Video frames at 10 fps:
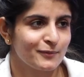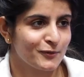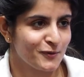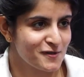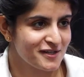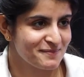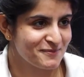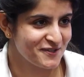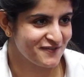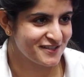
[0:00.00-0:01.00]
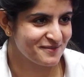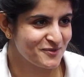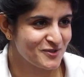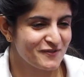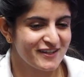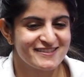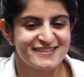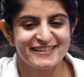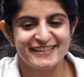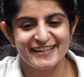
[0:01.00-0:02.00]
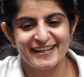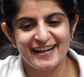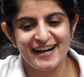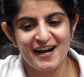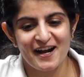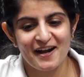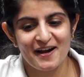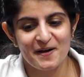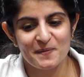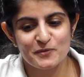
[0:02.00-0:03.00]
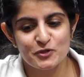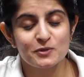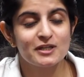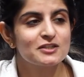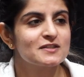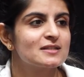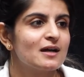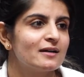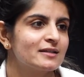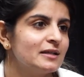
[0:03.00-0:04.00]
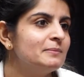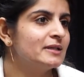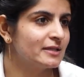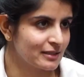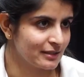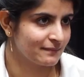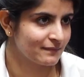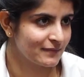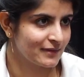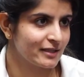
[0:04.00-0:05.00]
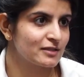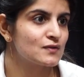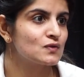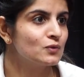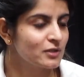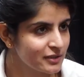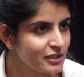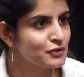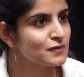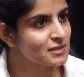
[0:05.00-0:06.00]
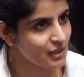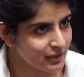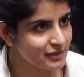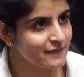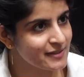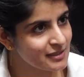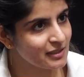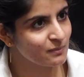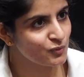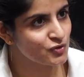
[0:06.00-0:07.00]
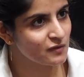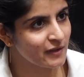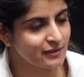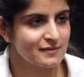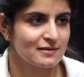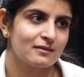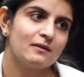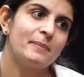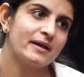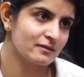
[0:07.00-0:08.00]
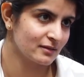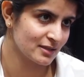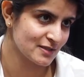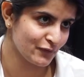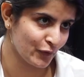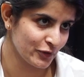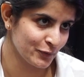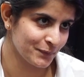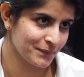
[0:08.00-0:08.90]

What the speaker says: or wrong time to invest in mutual funds. You need to start immediately. Like the sooner that you start investing in mutual funds, the better it is for you.